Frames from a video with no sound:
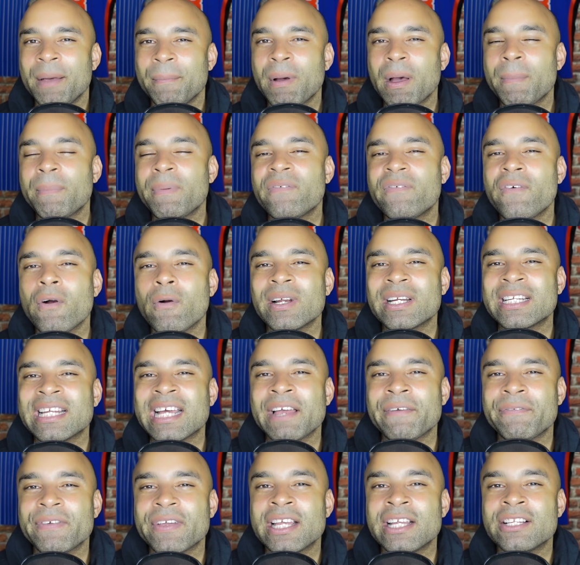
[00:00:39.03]
But before we
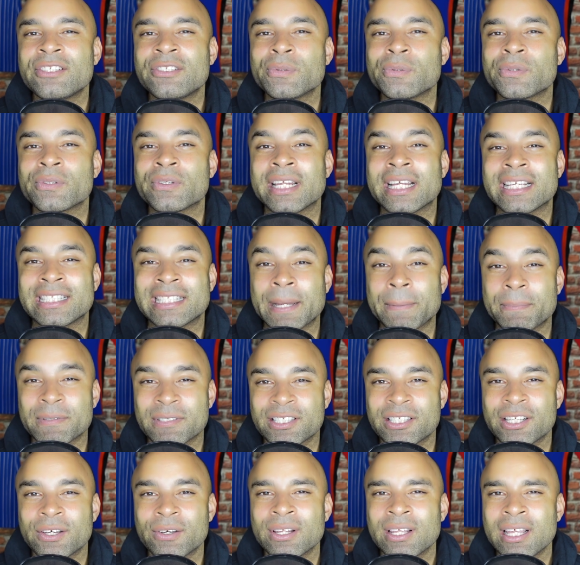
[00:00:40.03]
dive into today's
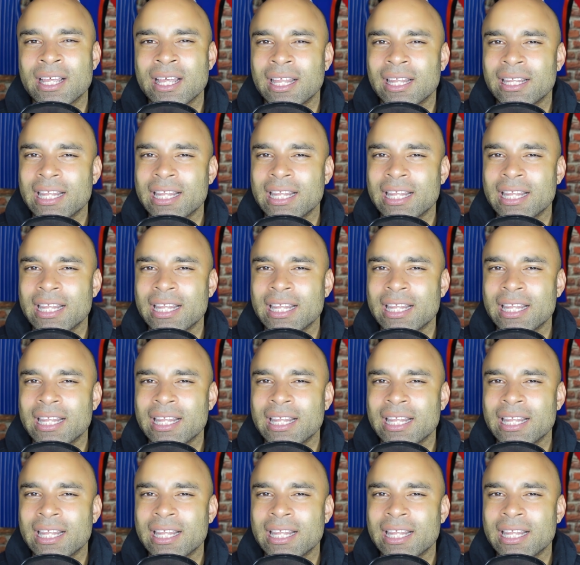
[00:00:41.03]
episode,